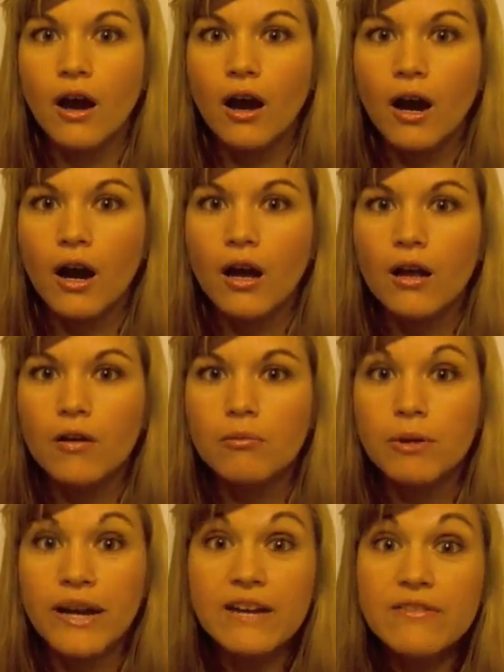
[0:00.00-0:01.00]

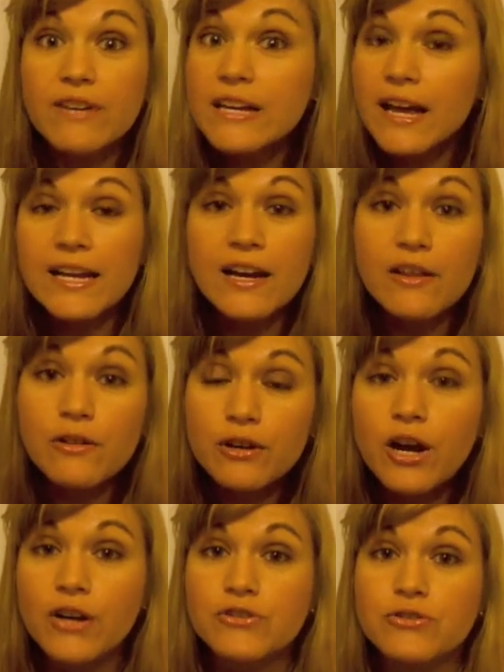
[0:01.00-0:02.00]
But any other
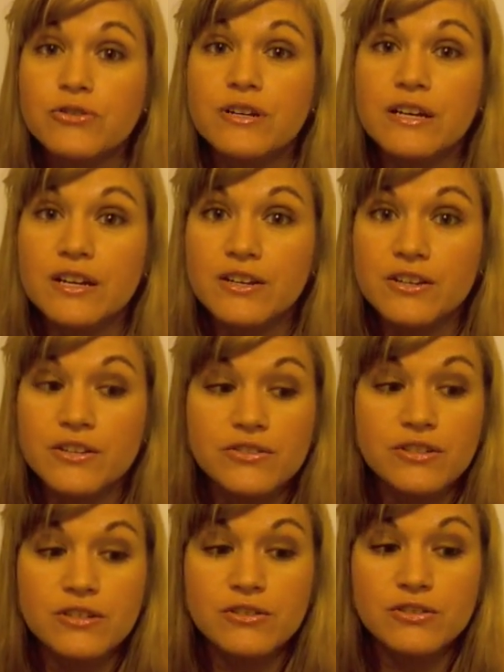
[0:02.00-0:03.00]
country
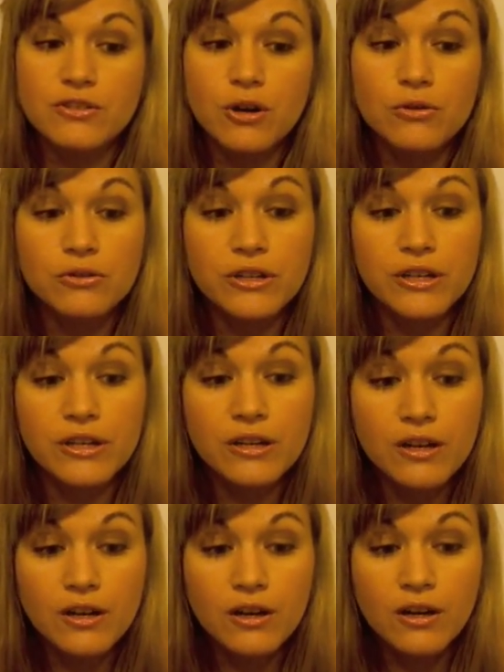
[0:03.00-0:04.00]
is totally